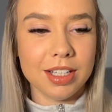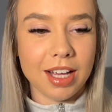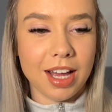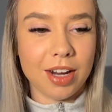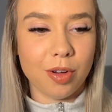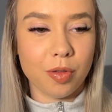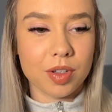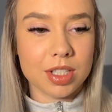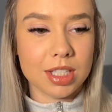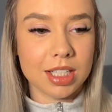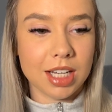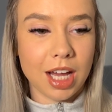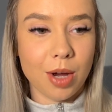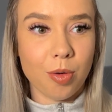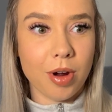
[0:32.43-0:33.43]
and obviously
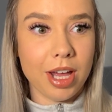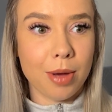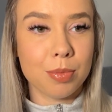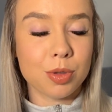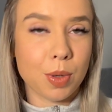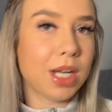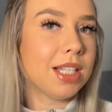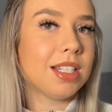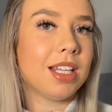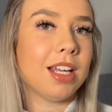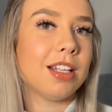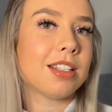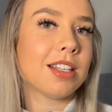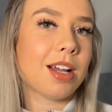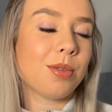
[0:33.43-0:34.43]
now I am 20,
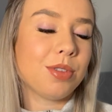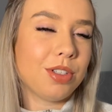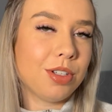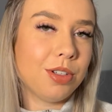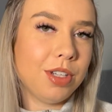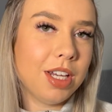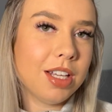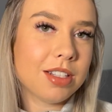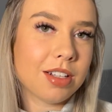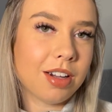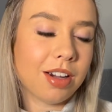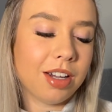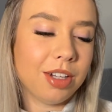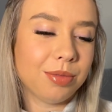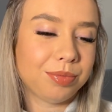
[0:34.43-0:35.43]
so that was 2 years
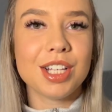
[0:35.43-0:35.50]
ago.